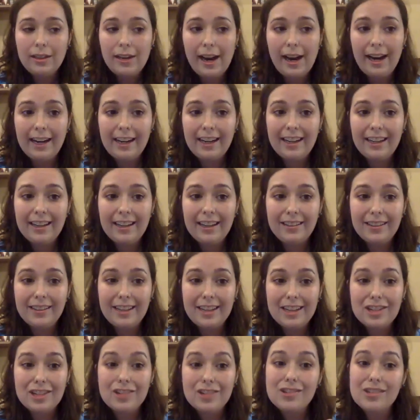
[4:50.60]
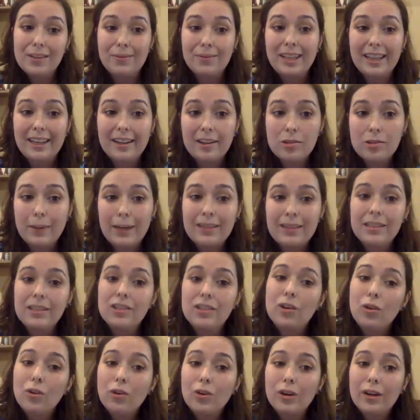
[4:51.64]
and they do something expected,
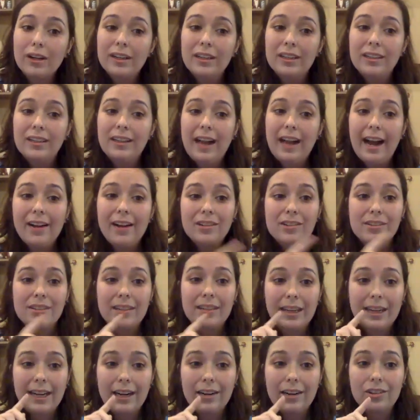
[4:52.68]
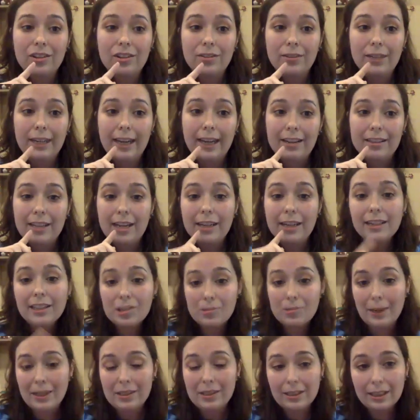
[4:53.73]
or how does that character react
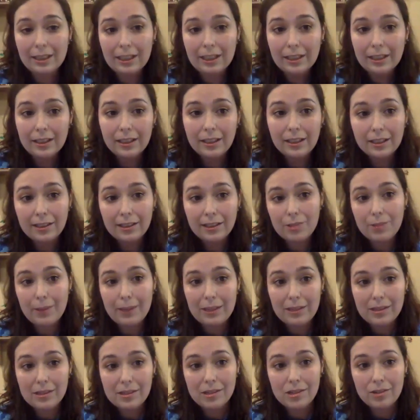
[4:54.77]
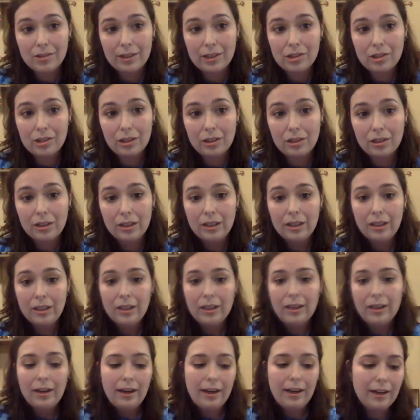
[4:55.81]
unexpectedly in an expected situation?
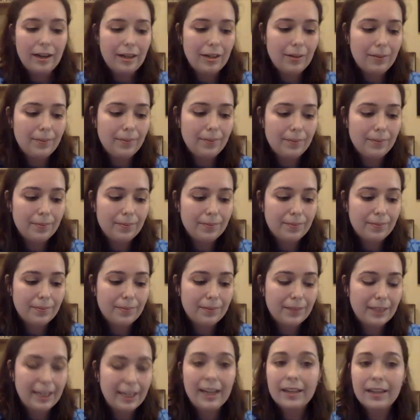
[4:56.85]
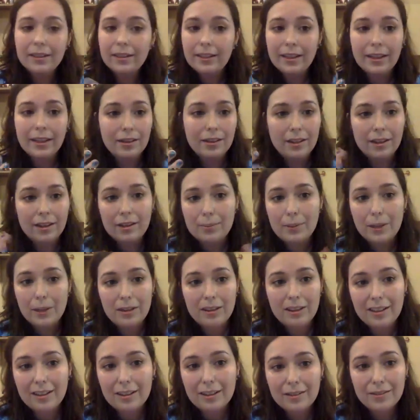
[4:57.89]
And the other part I
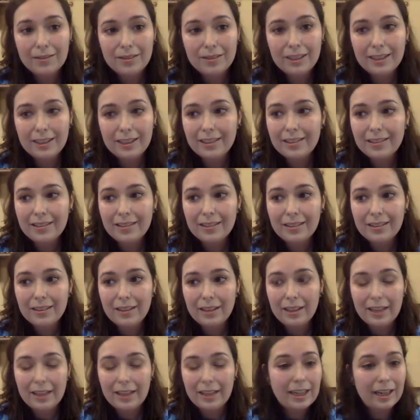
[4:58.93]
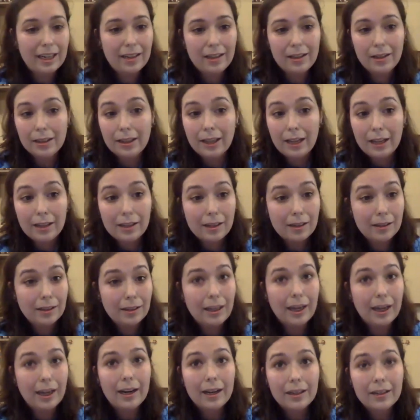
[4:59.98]
think is a
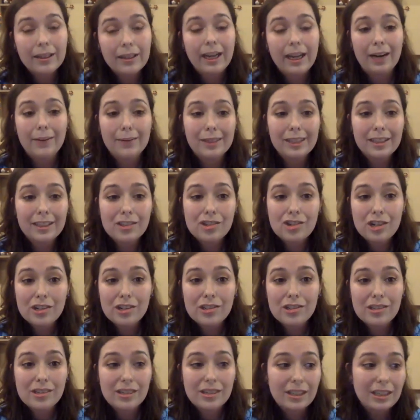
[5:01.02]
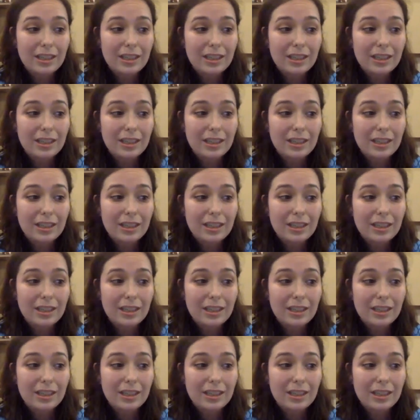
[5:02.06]
lot of comedy is just